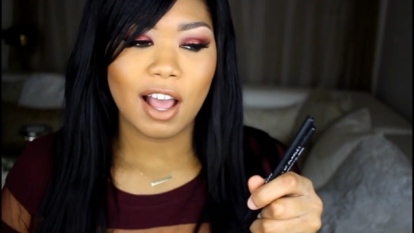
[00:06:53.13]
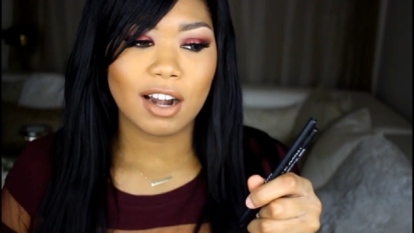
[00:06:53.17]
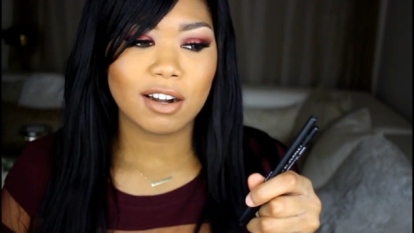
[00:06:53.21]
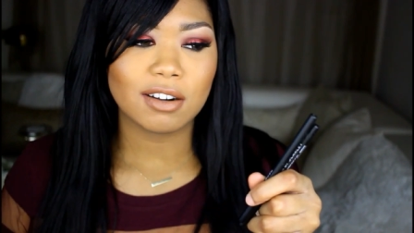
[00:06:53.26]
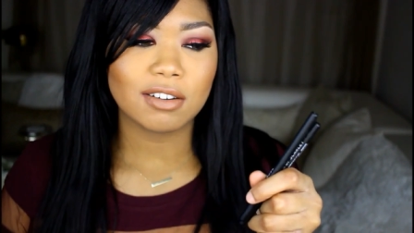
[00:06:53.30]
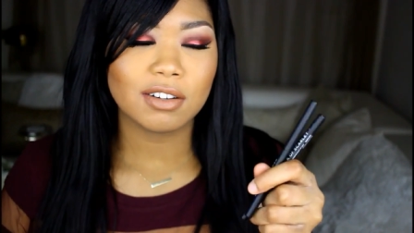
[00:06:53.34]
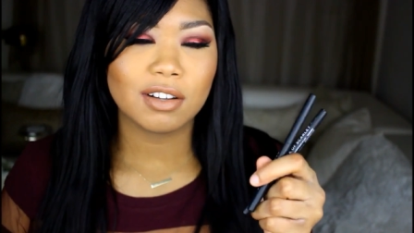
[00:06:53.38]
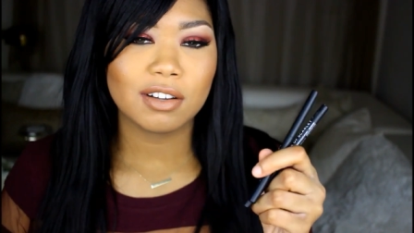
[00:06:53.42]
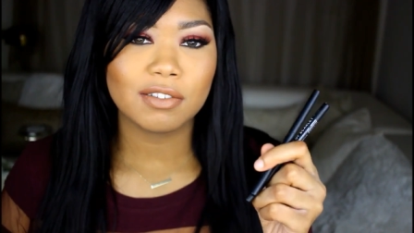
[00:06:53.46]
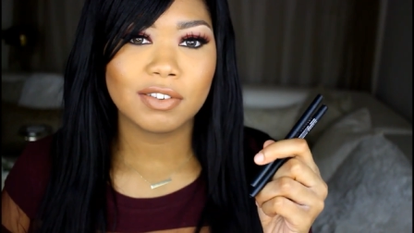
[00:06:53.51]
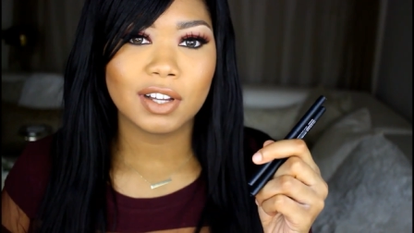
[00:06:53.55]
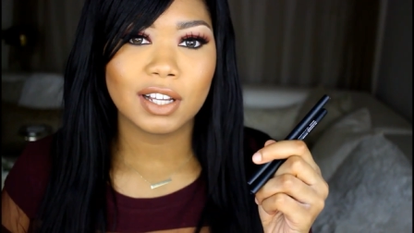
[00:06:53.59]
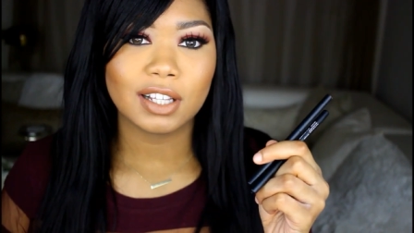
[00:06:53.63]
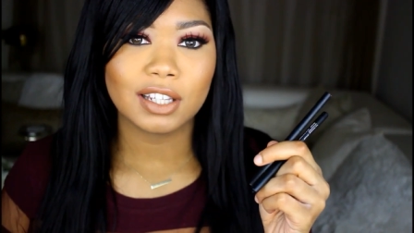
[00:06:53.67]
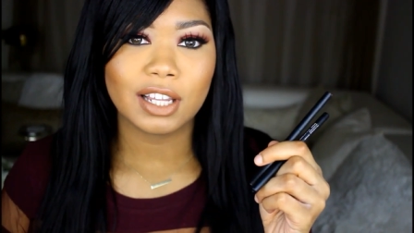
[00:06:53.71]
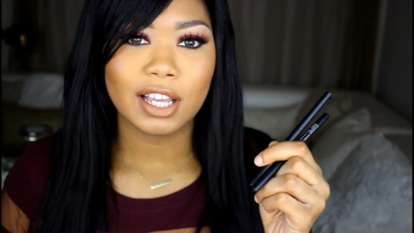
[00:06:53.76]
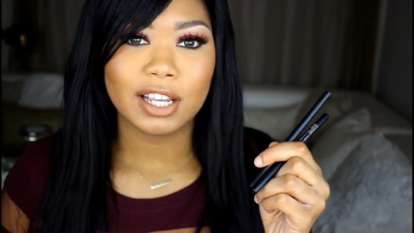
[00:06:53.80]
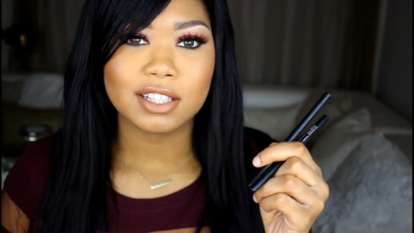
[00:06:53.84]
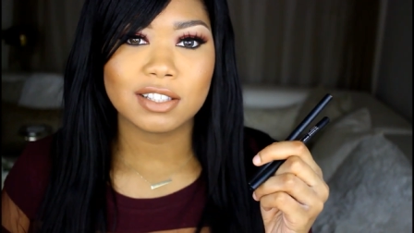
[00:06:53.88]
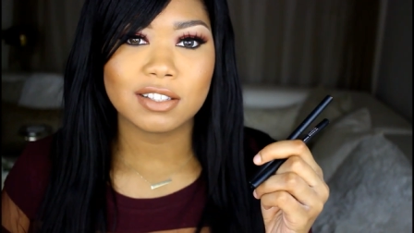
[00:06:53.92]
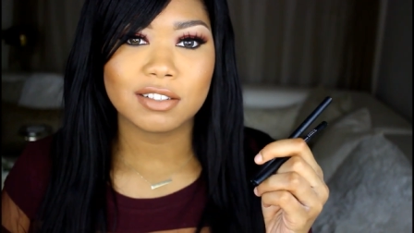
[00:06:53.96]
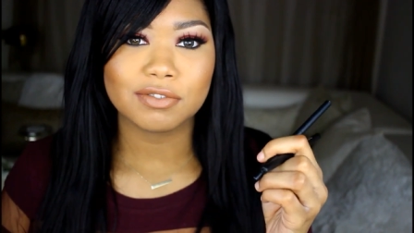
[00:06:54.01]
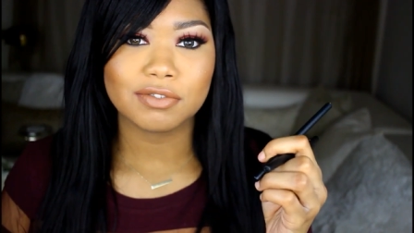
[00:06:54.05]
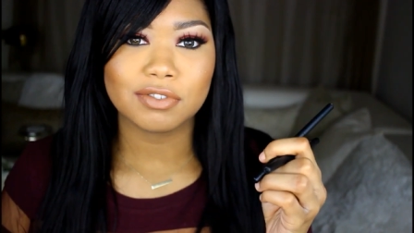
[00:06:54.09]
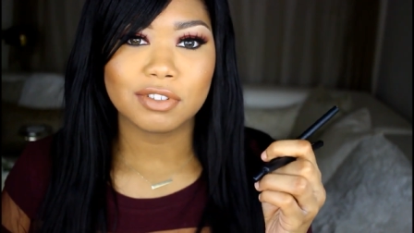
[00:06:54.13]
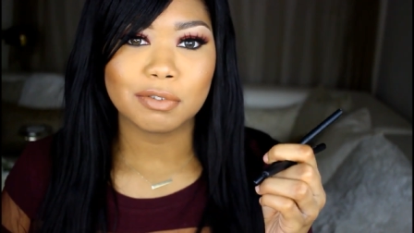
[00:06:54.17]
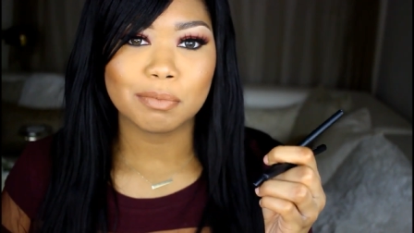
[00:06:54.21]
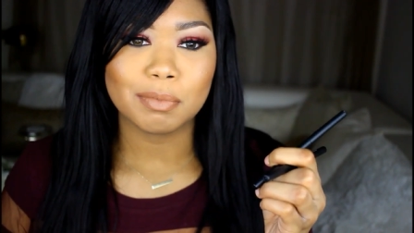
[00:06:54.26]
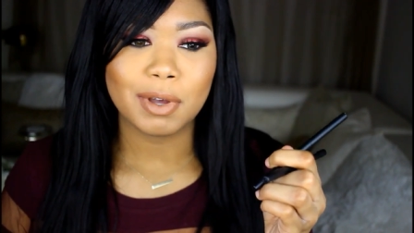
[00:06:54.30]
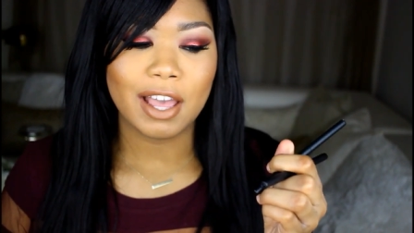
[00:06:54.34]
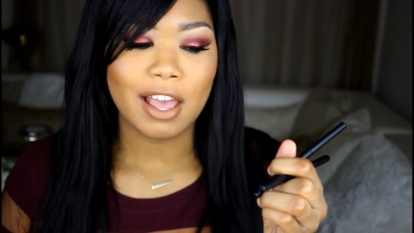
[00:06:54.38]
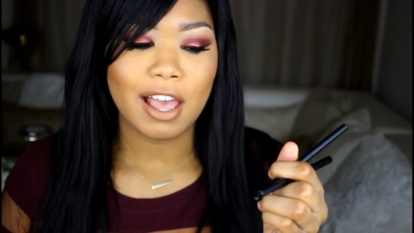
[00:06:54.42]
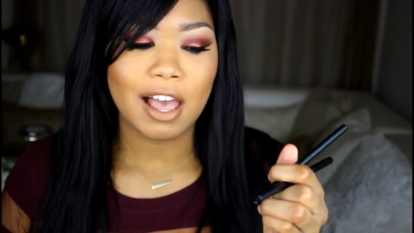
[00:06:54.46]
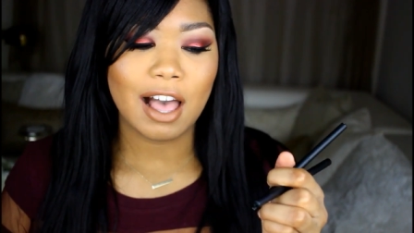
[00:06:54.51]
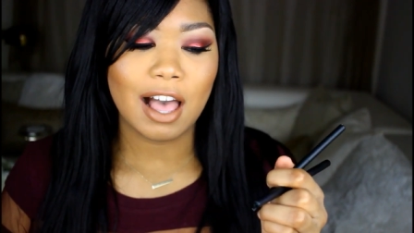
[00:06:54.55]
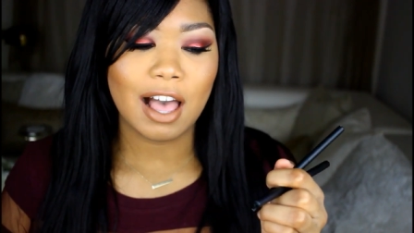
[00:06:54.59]
I don't know if I liked it for
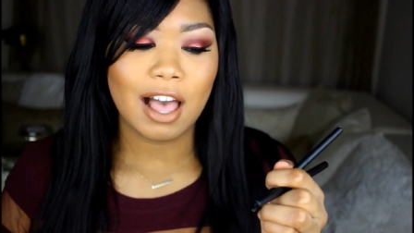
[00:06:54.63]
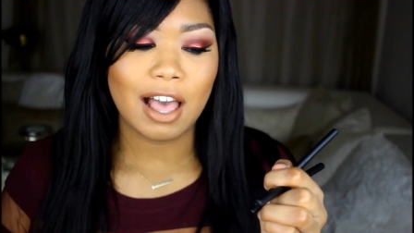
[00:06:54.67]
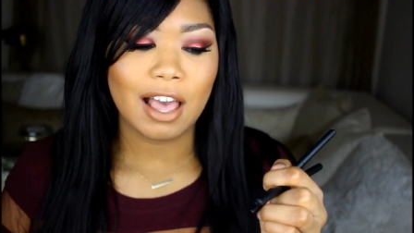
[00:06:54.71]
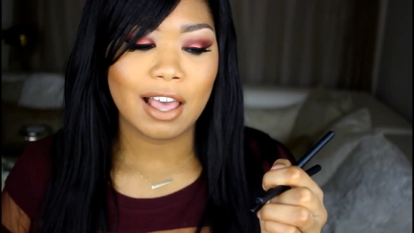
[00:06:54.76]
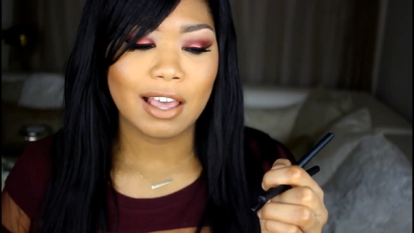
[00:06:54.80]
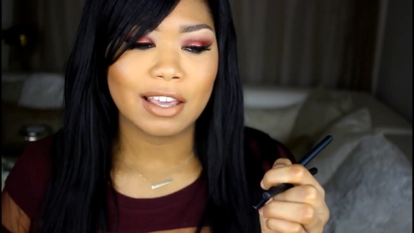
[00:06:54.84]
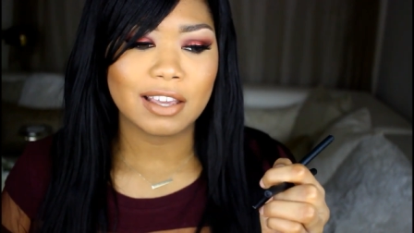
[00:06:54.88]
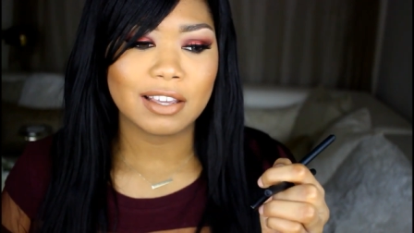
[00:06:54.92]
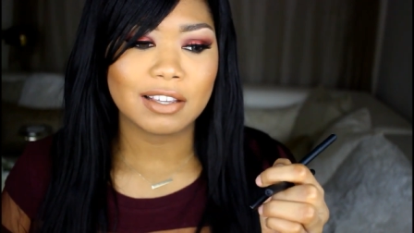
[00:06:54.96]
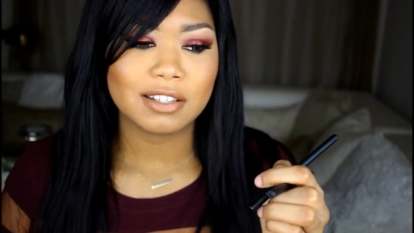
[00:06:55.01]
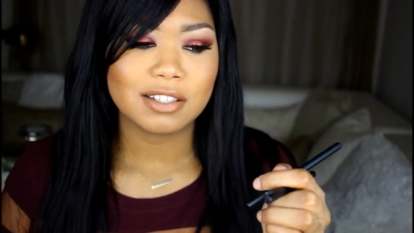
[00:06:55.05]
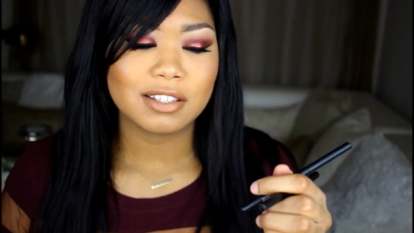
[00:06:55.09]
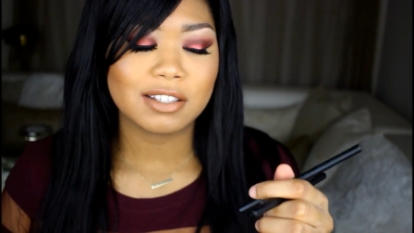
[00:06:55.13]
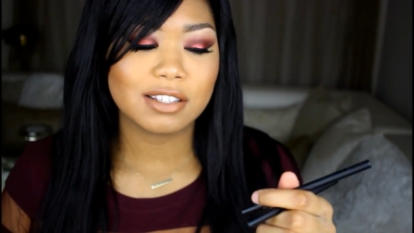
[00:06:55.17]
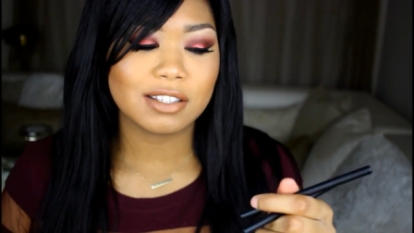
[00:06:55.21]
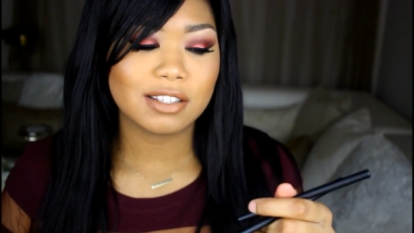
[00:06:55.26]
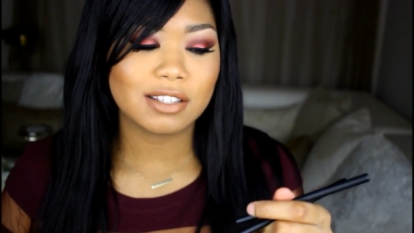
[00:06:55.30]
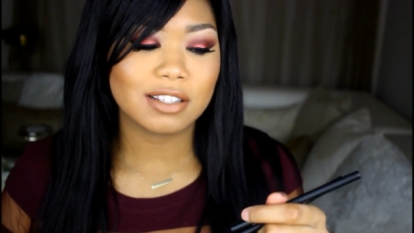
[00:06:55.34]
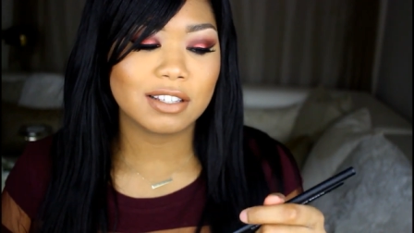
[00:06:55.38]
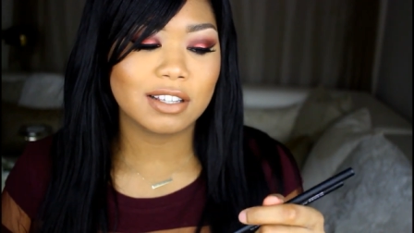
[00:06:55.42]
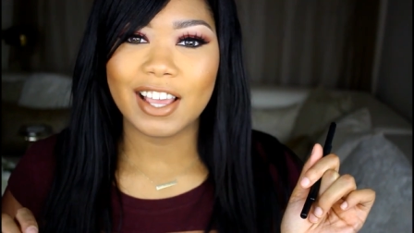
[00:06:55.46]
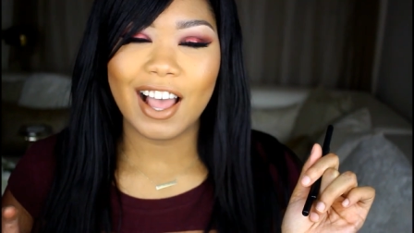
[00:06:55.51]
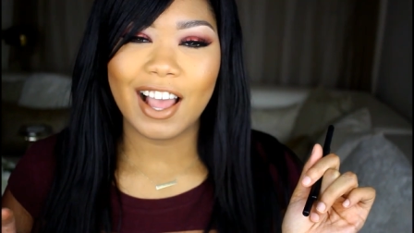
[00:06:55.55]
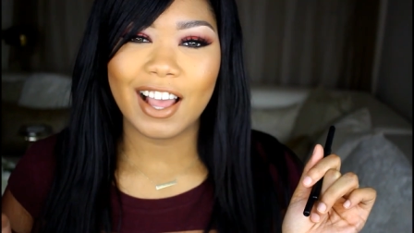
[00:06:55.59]
my eyes.